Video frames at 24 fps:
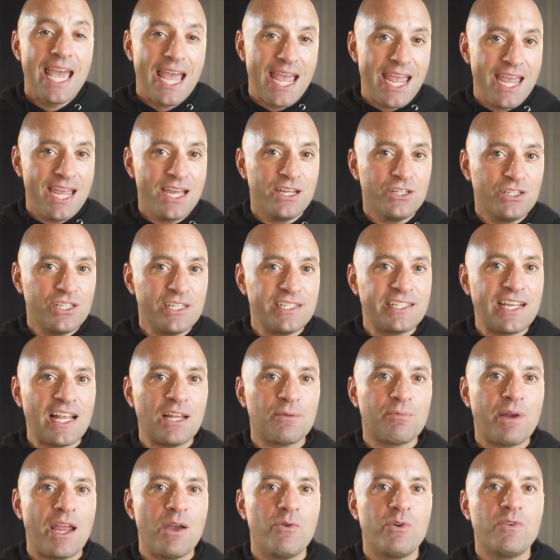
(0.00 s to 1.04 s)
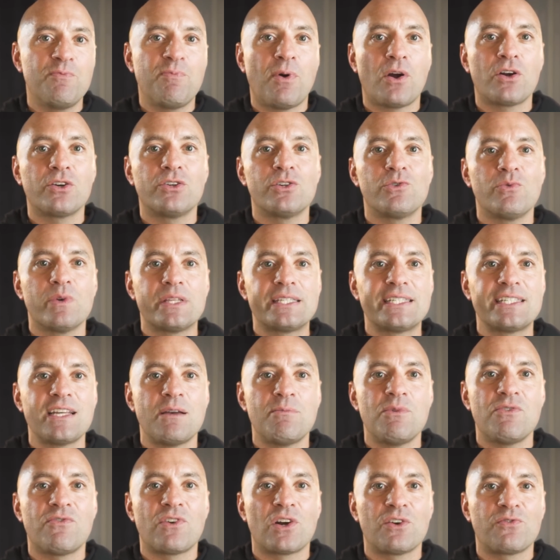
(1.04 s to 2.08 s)
And to celebrate, we've partnered with
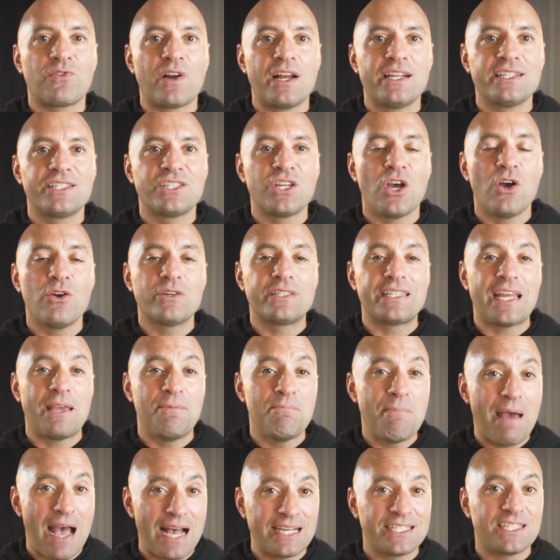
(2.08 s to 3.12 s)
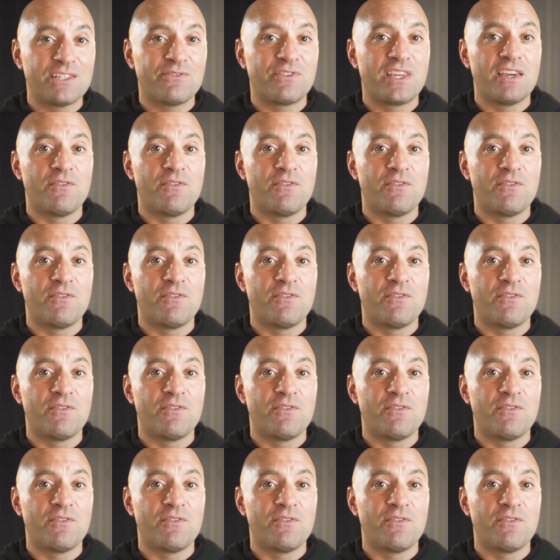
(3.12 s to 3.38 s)
some of our friends to host a massive